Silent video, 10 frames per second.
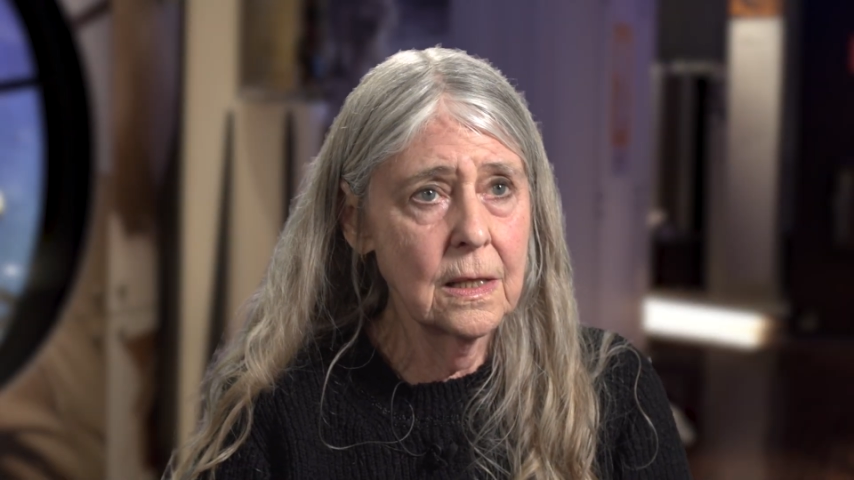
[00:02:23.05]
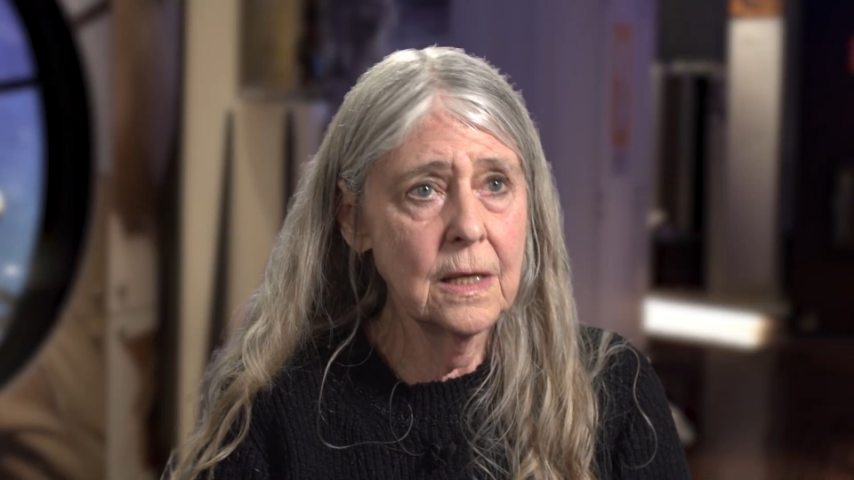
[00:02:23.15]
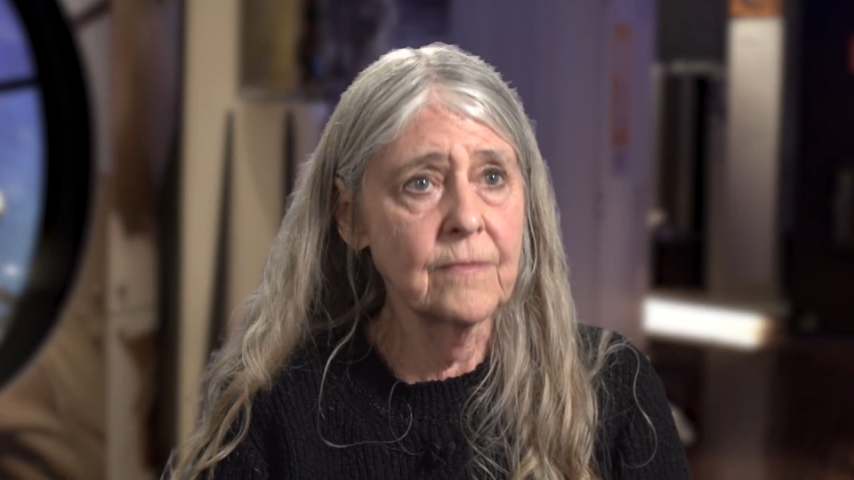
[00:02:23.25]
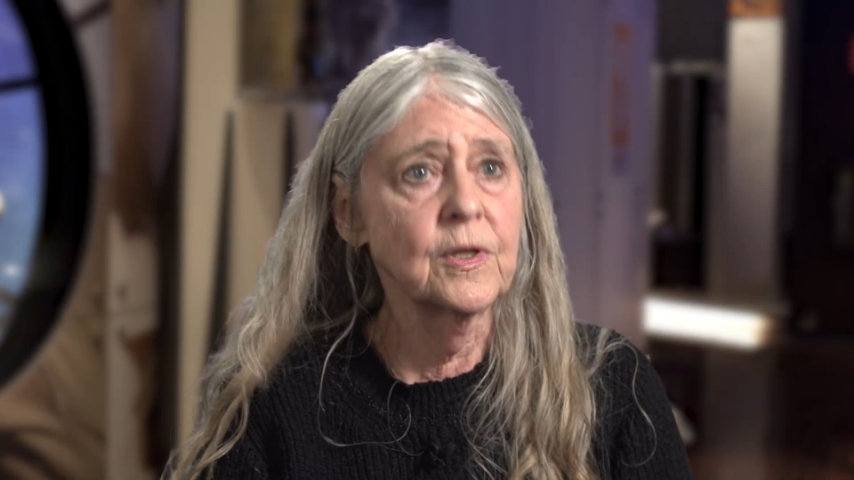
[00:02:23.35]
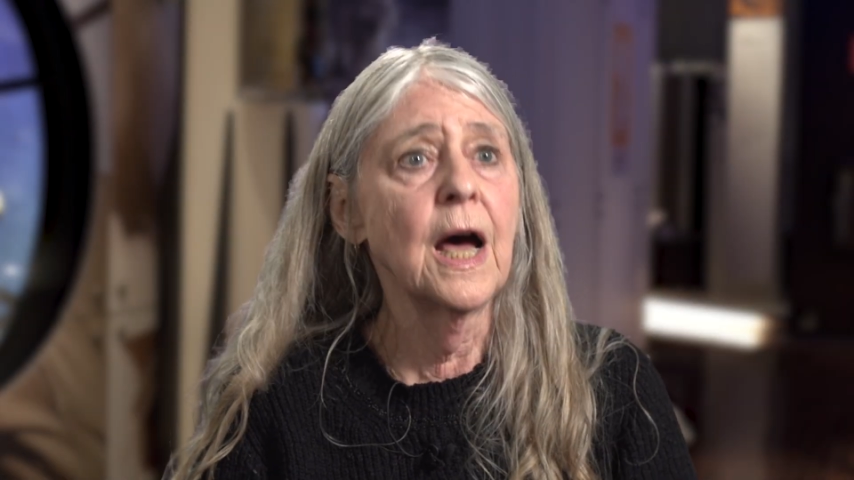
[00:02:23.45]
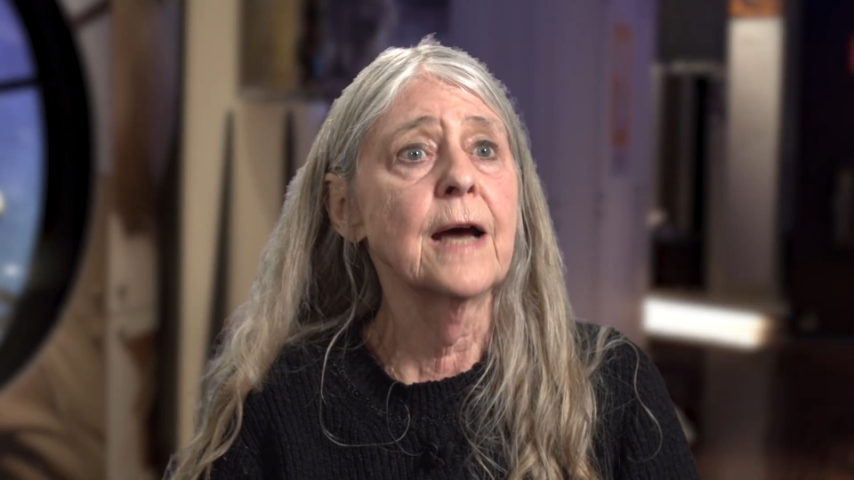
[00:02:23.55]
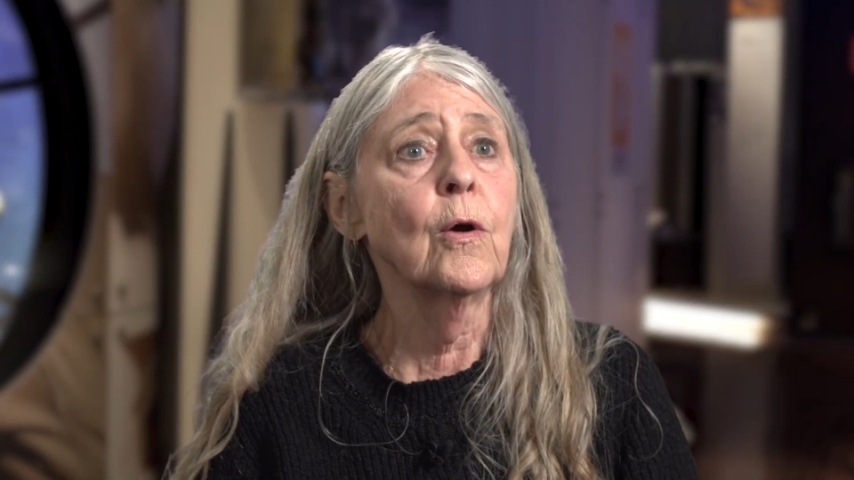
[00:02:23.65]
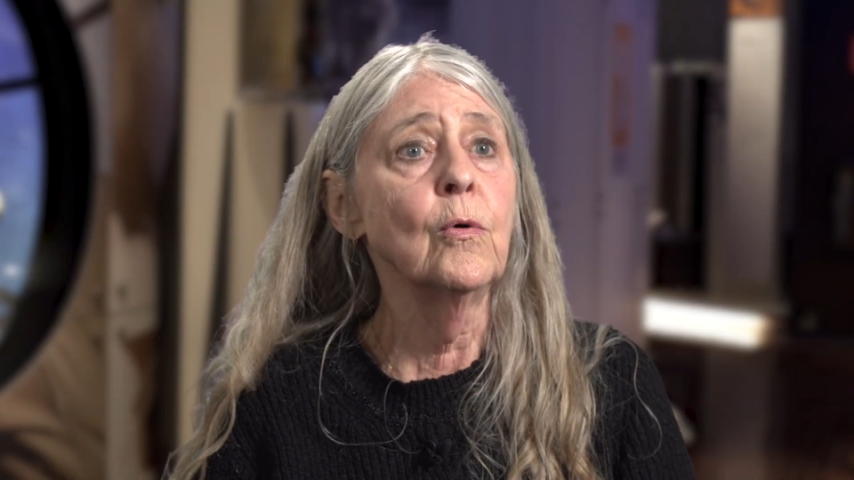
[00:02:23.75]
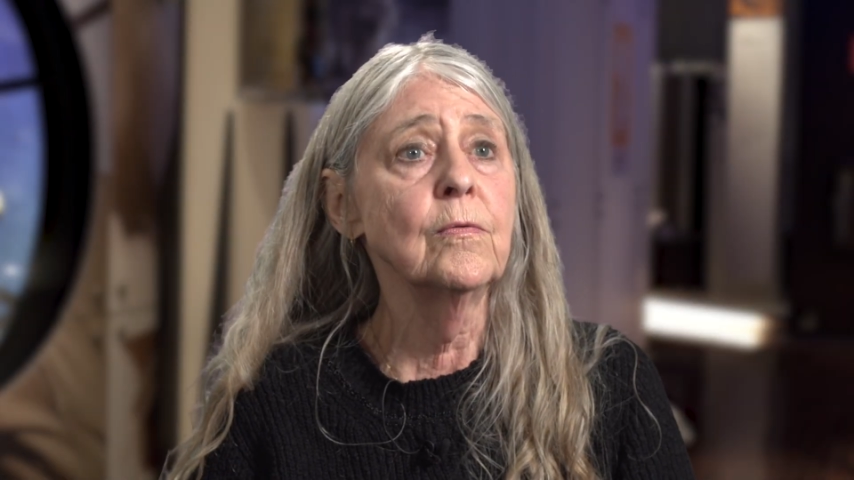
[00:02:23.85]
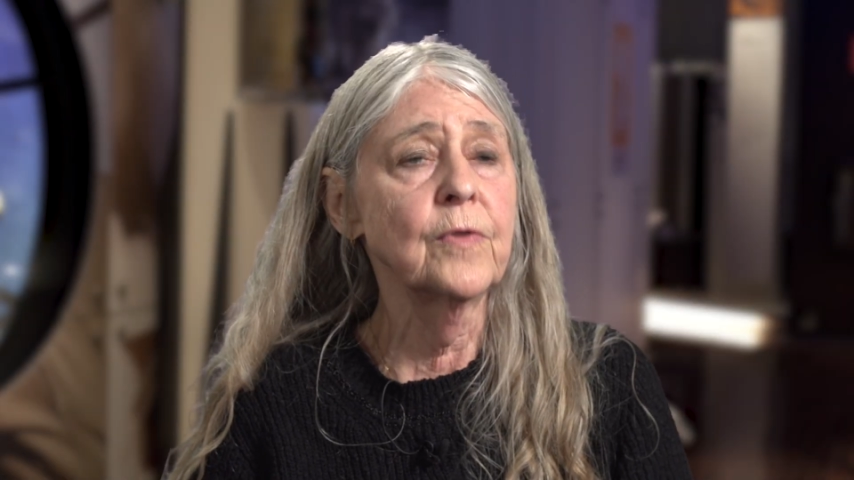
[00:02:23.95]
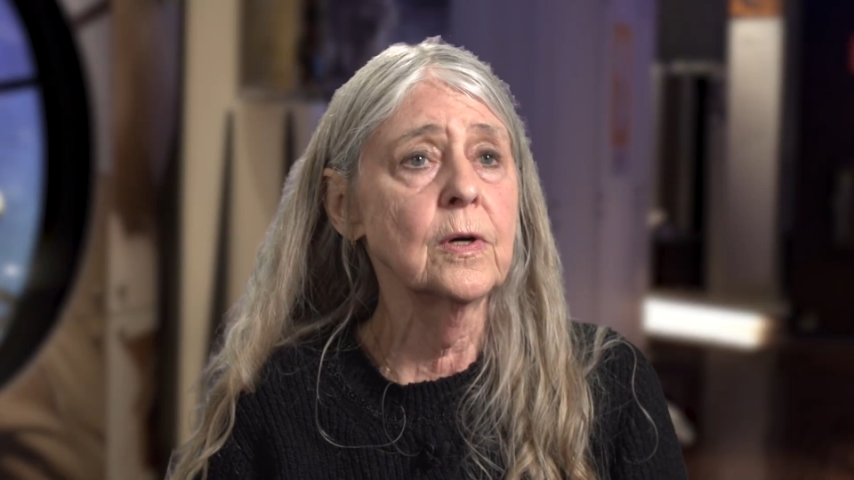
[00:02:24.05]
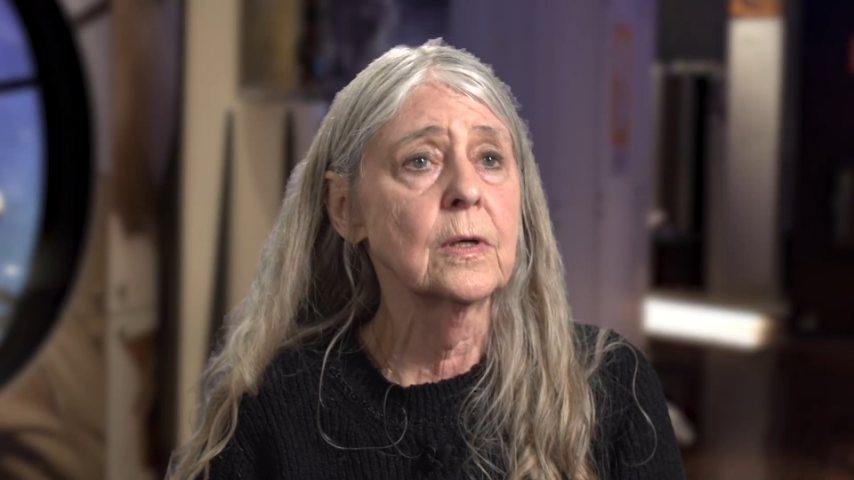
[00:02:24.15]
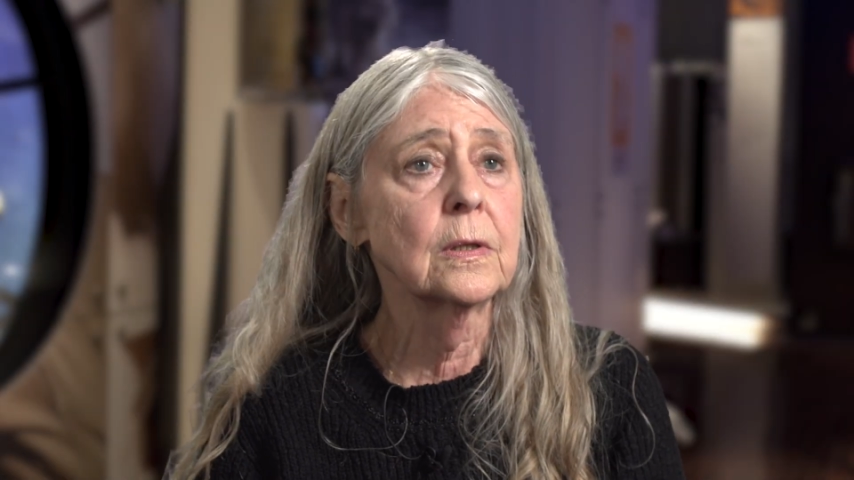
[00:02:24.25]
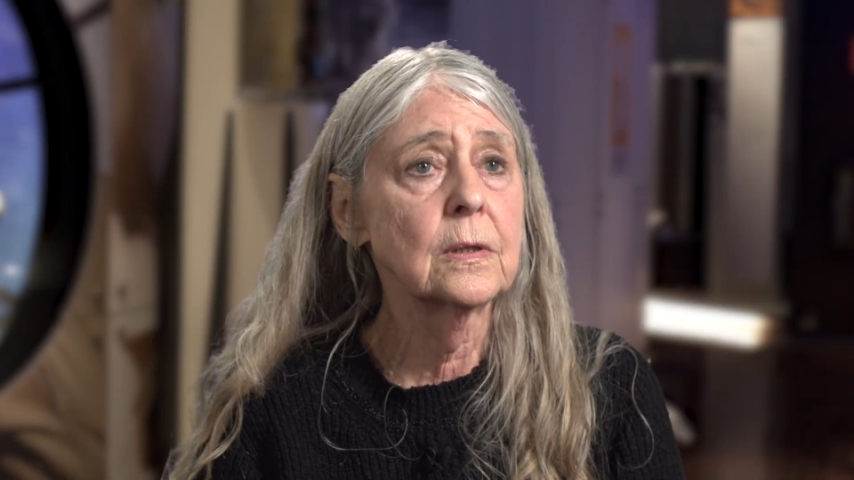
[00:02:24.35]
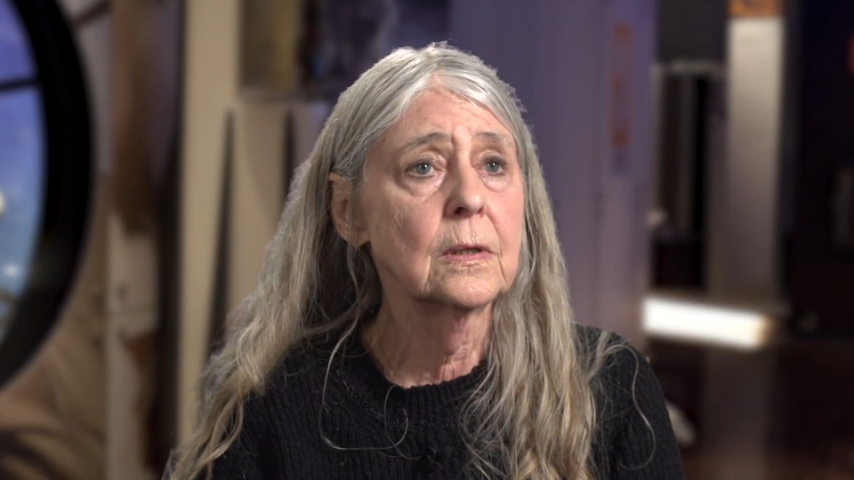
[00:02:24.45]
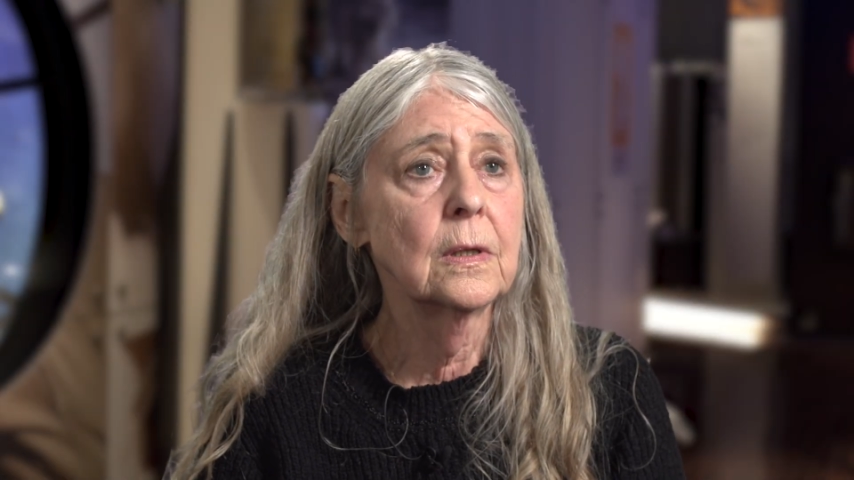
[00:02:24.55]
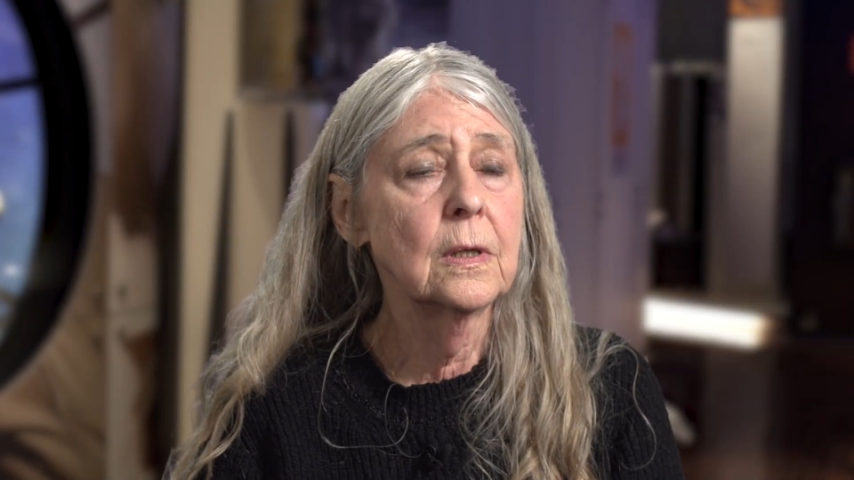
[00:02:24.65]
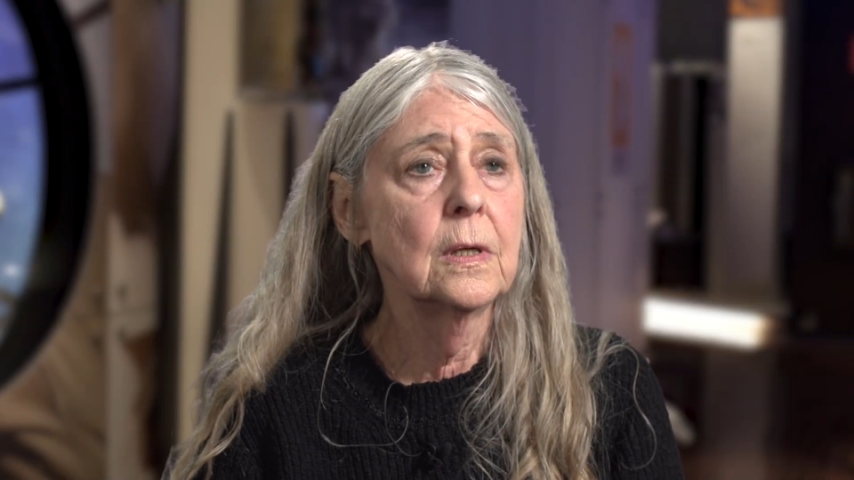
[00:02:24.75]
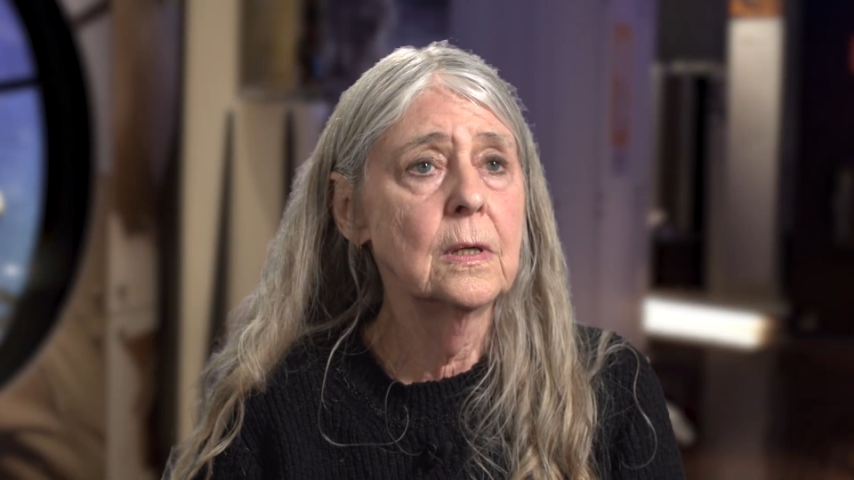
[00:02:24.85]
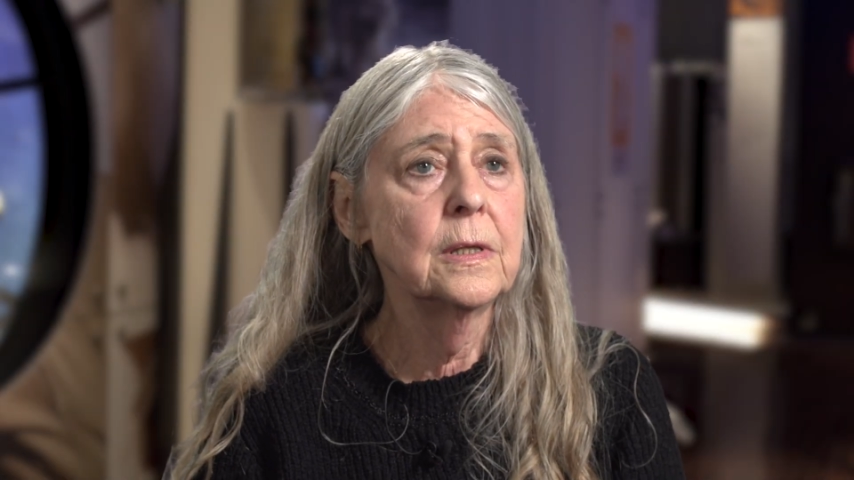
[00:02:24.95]
if not over
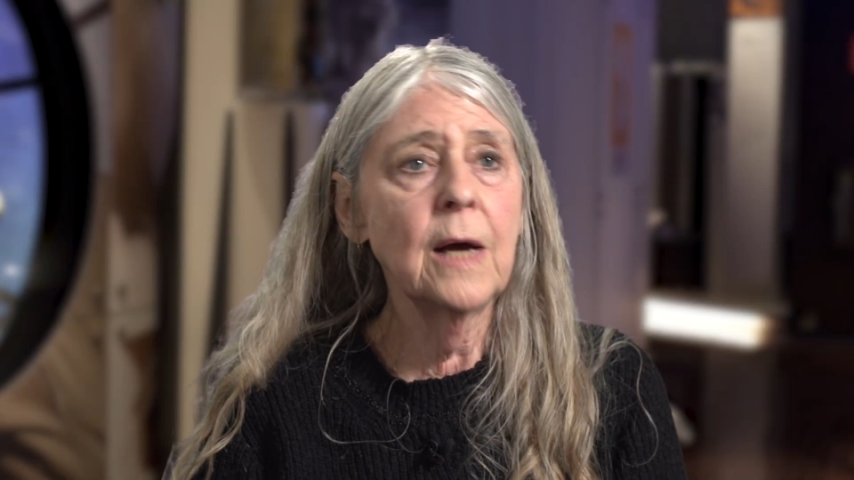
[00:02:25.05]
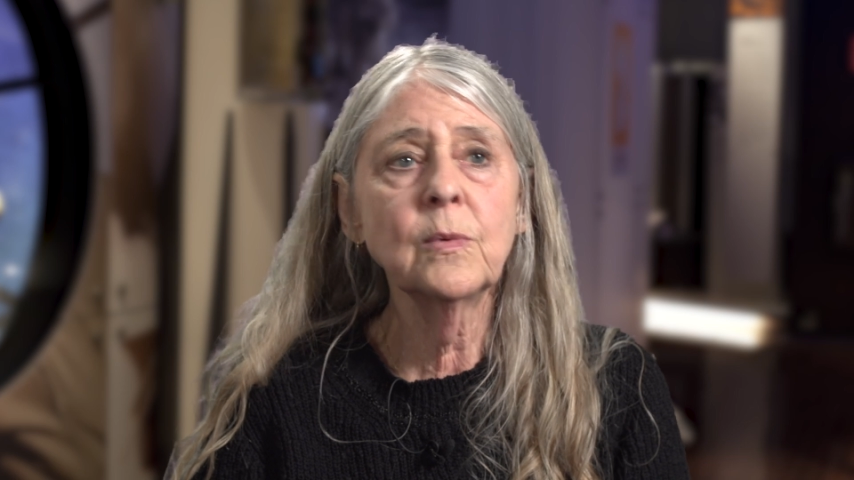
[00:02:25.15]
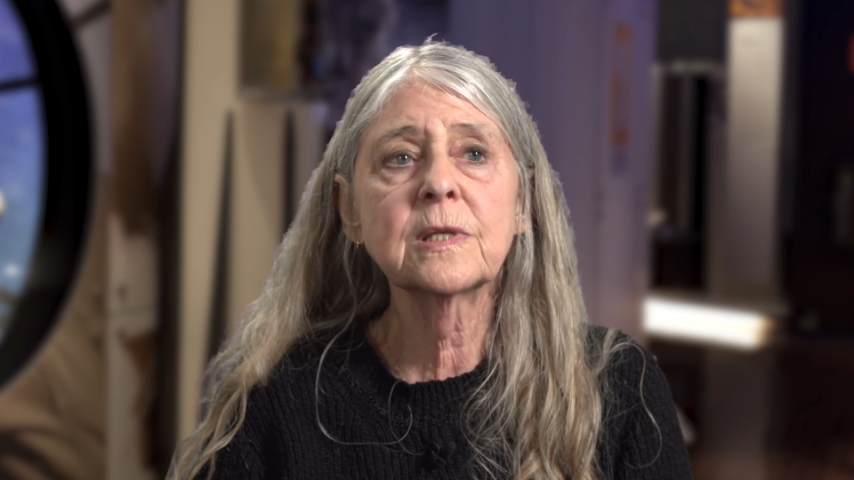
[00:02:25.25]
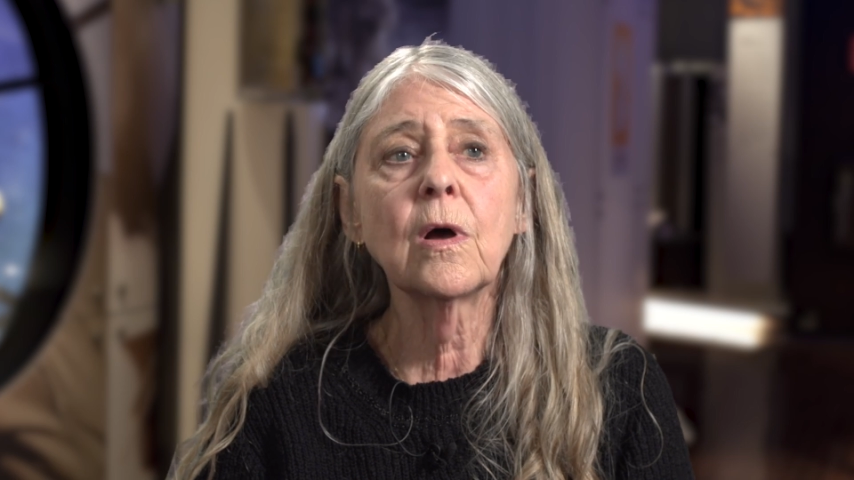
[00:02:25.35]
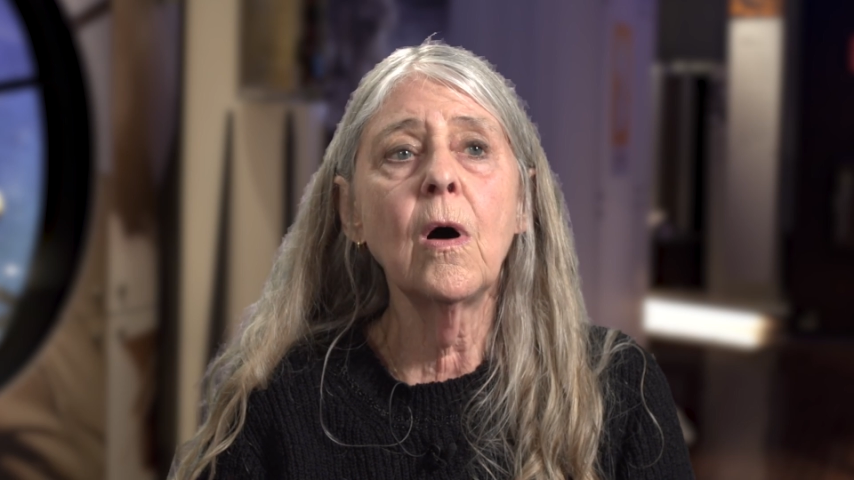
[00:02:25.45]
that was